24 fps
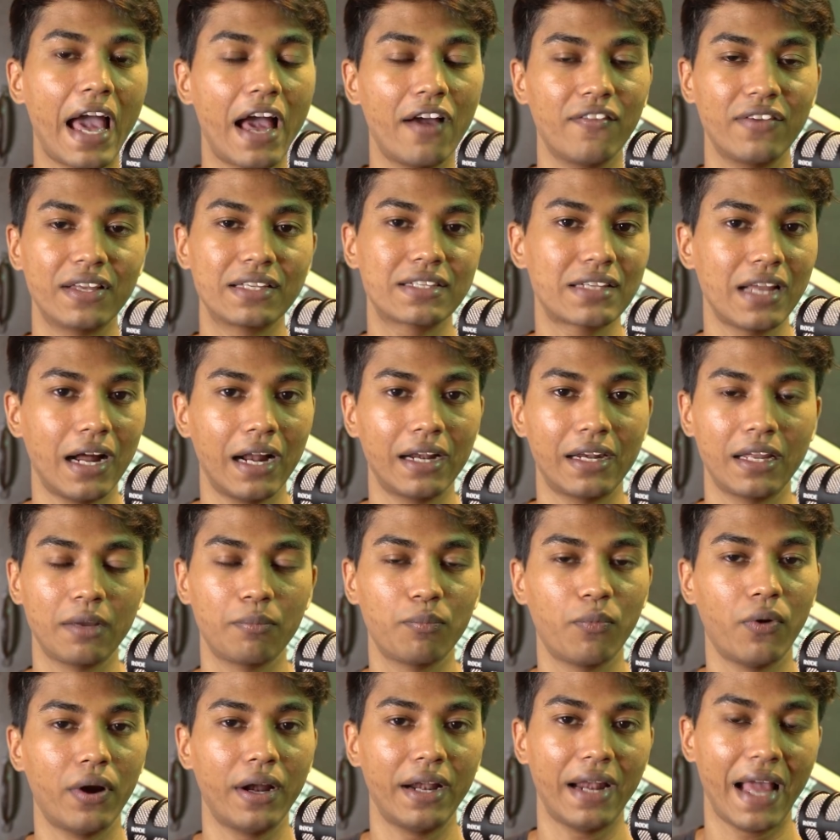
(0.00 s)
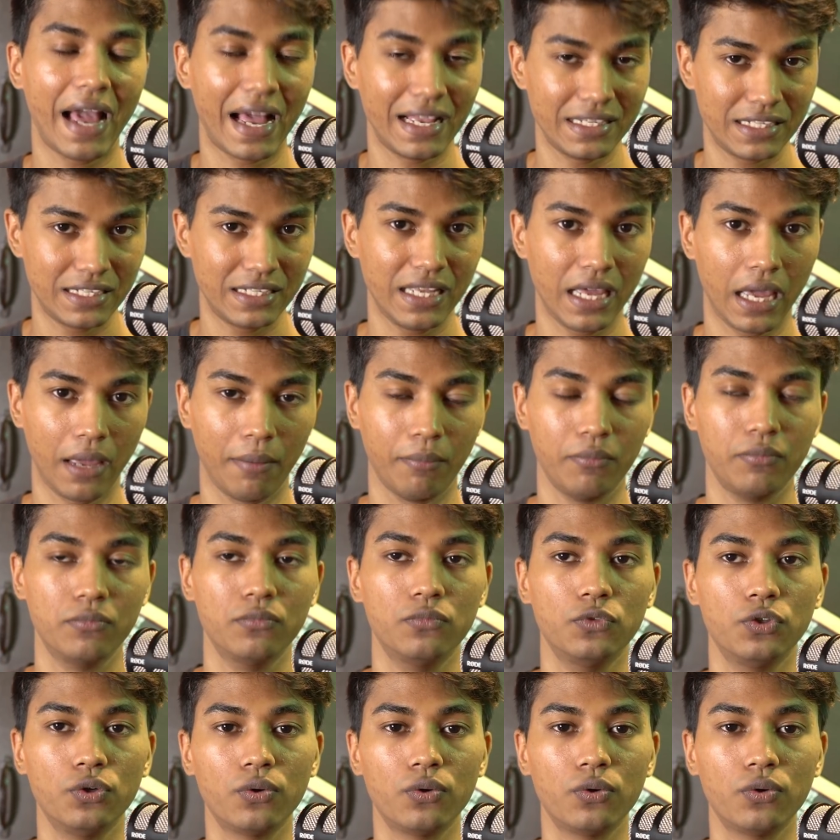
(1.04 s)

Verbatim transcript: having starting point as same